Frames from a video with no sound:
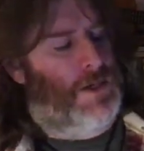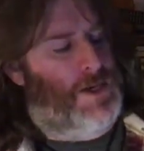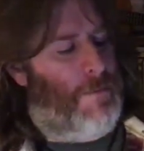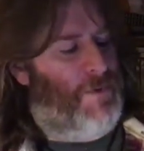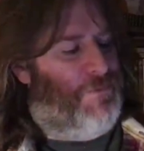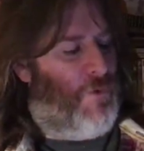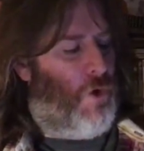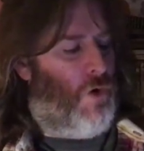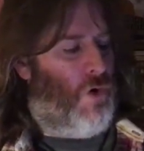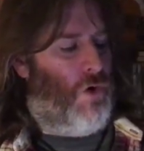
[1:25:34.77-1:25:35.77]
Number
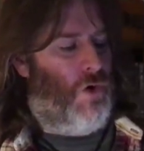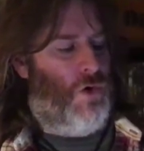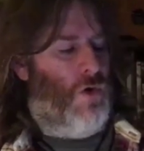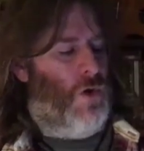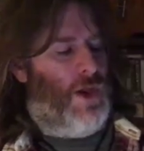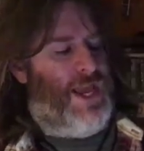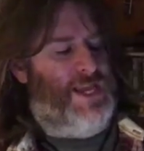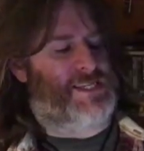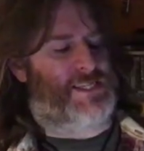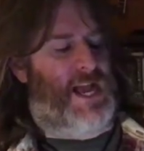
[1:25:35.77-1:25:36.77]
four
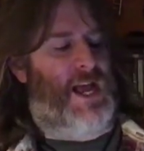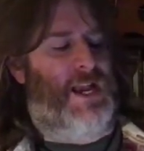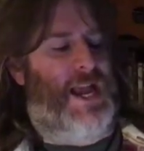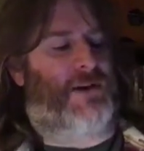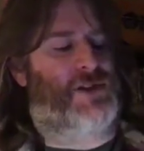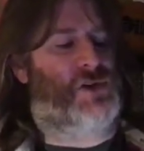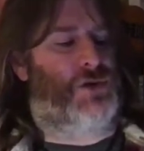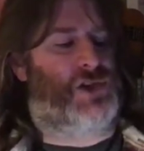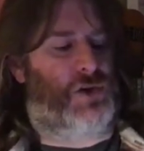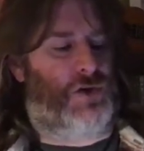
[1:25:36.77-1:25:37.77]
is licorice all
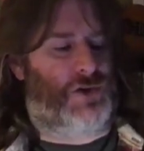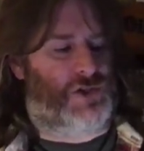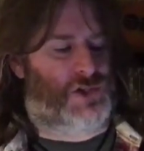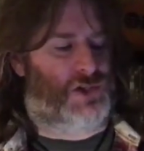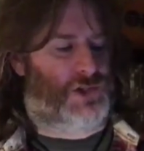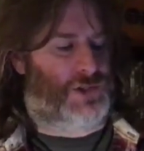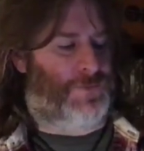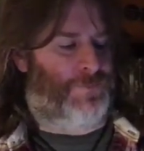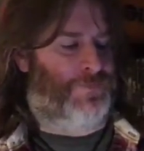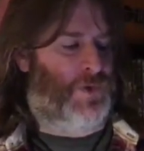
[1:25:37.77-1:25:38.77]
sorts,
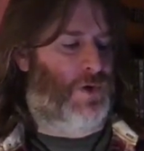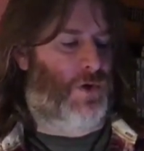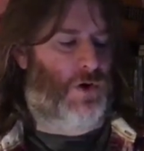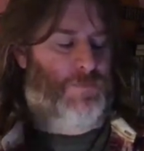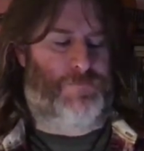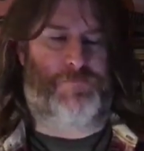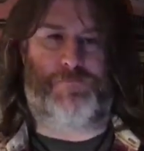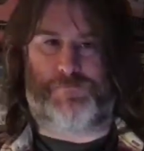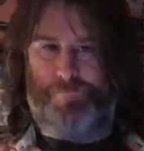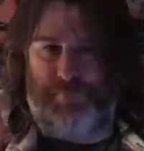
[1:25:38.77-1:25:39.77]
or
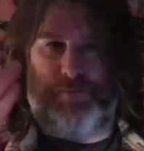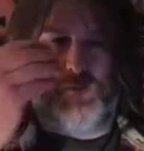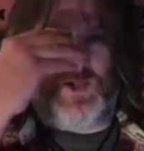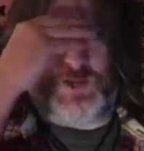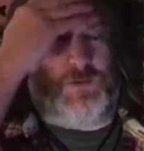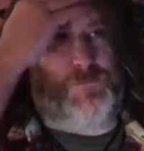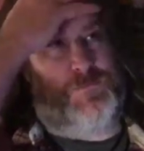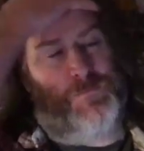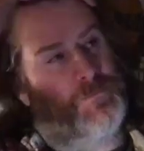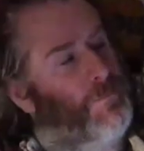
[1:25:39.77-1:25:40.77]
what they call,
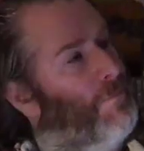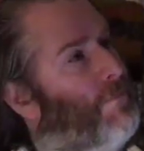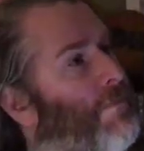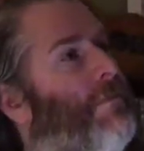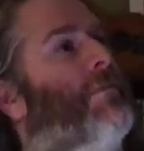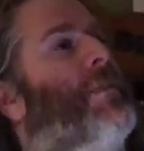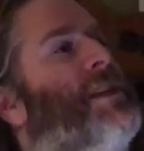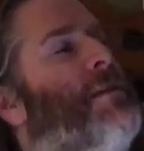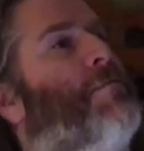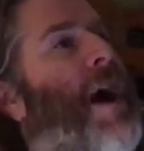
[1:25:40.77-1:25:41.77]
is
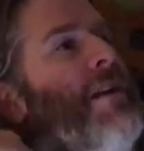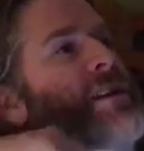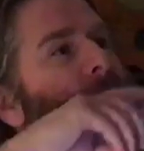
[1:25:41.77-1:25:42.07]
it Barrett's?